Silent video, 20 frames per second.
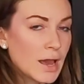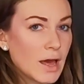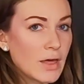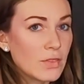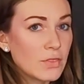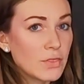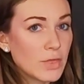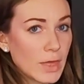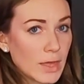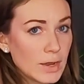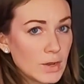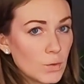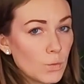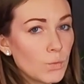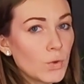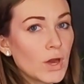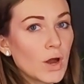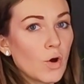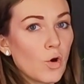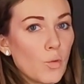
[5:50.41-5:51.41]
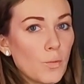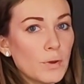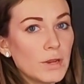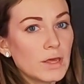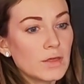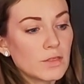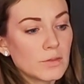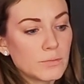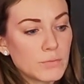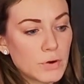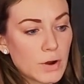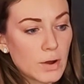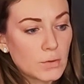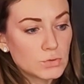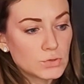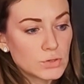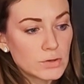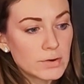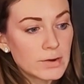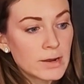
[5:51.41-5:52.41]
Then we are opening the
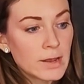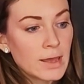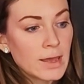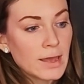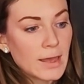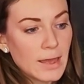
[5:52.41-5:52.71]
browser